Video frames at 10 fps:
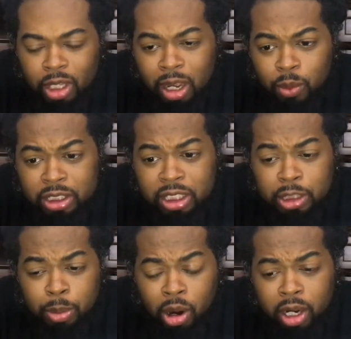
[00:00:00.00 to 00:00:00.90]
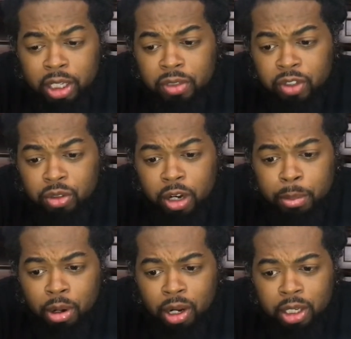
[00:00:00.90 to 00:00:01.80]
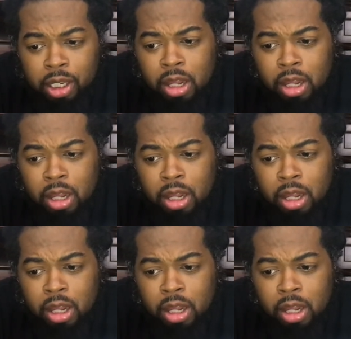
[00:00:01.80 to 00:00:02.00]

I went to this party, fifth grade party,